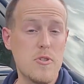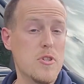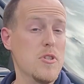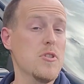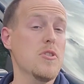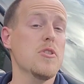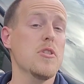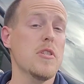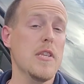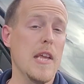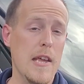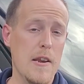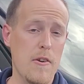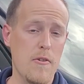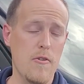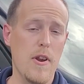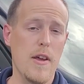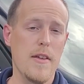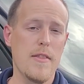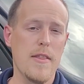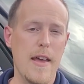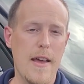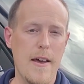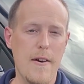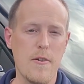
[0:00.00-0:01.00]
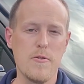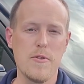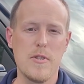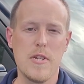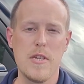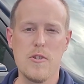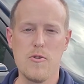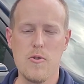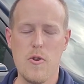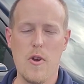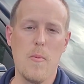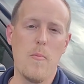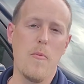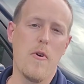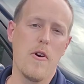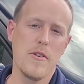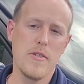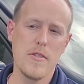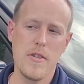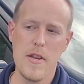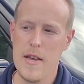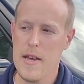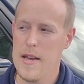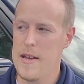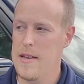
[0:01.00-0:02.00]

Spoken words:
just standard on the LT Trail Boss.